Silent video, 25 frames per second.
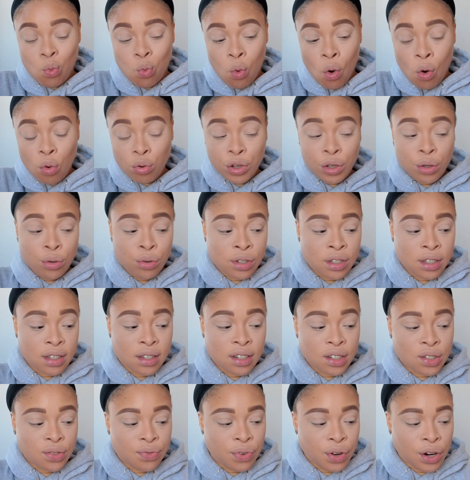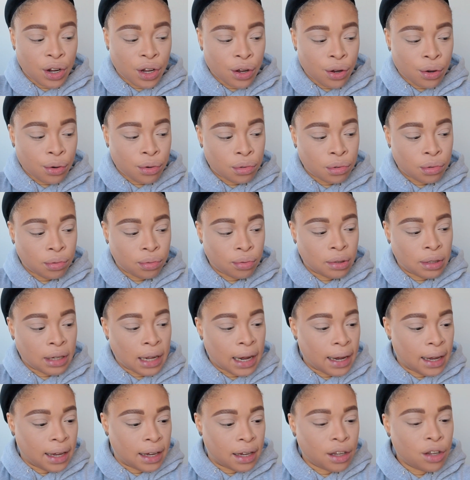won't use in this video,
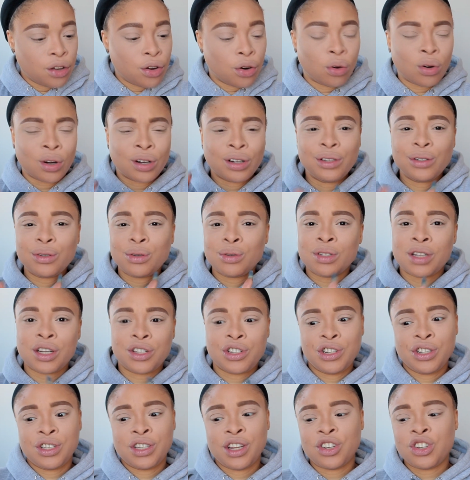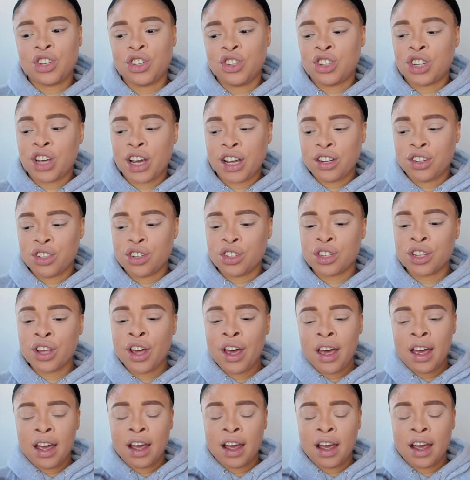like, you know, her little touches that she changed